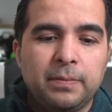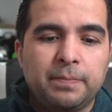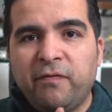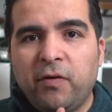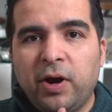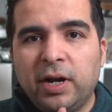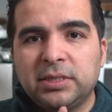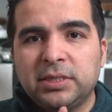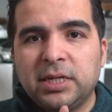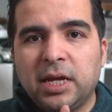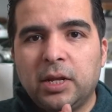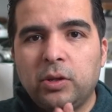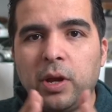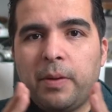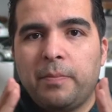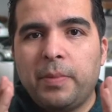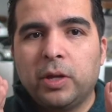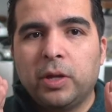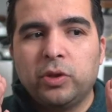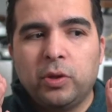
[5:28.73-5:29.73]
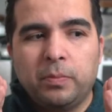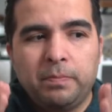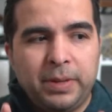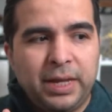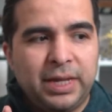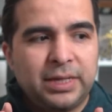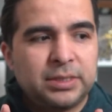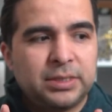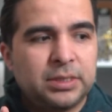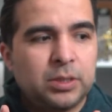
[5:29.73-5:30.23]
Before I tell you about the
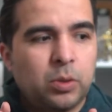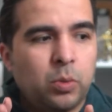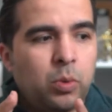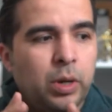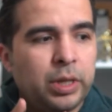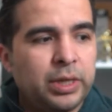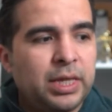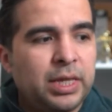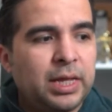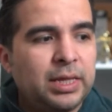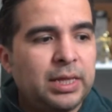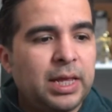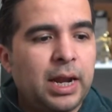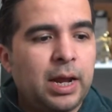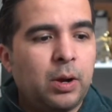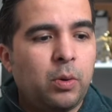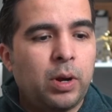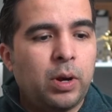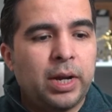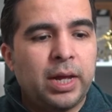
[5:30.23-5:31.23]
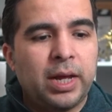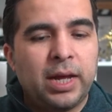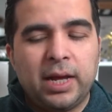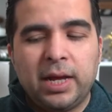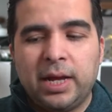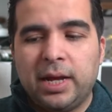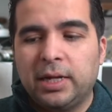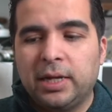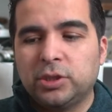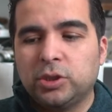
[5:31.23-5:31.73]
mix, one thing that I want
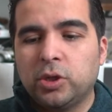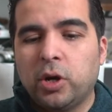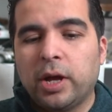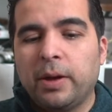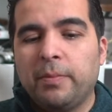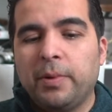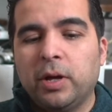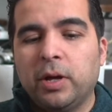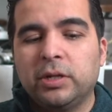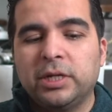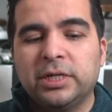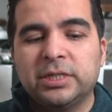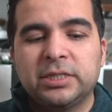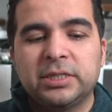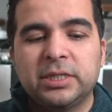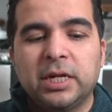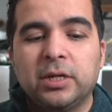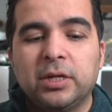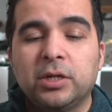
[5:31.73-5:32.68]
to talk about is